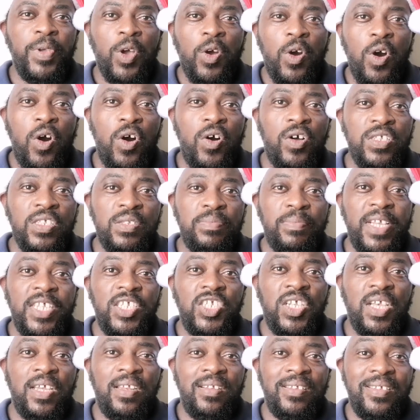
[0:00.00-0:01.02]
because my
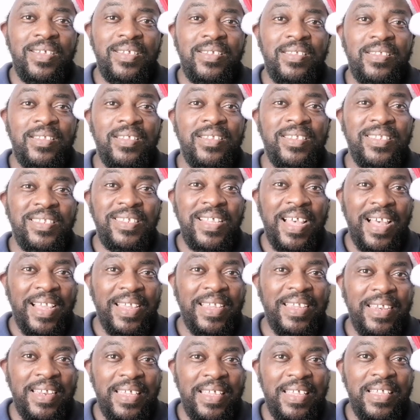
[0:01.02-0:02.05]
channel is still
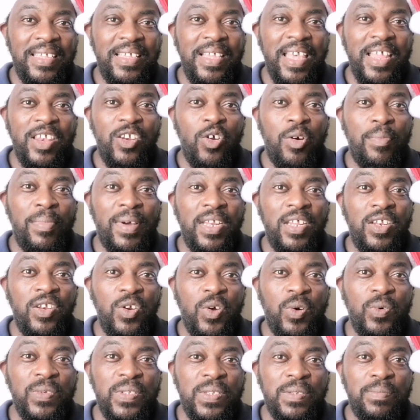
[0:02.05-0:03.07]
tiny and nobody
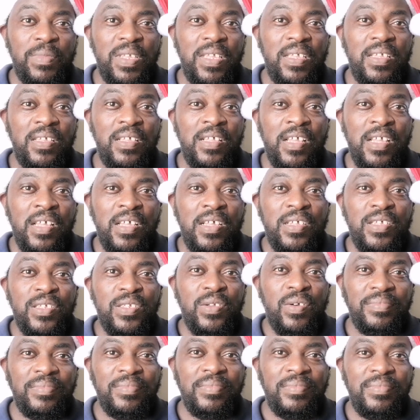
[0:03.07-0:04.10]
knows me.
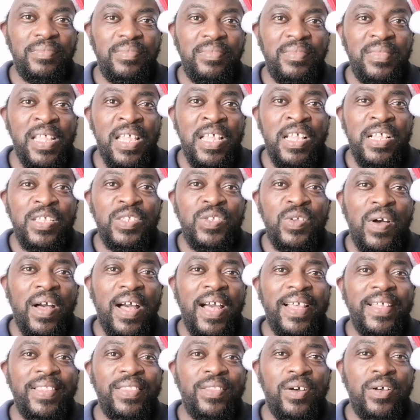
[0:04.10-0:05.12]
So
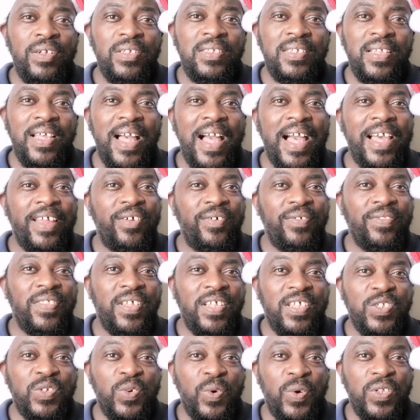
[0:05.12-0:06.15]
I thought, I don't
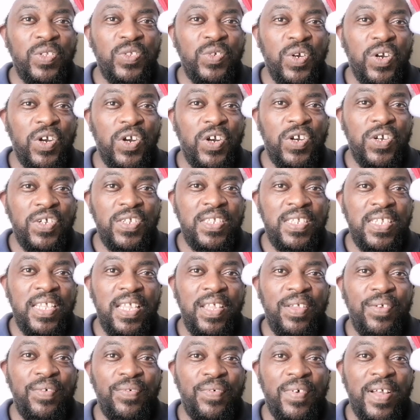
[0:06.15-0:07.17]
think it's going to hurt
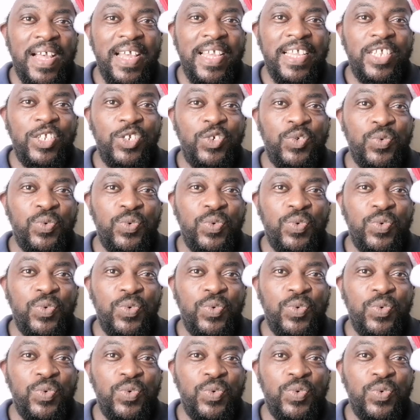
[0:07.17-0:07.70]
if I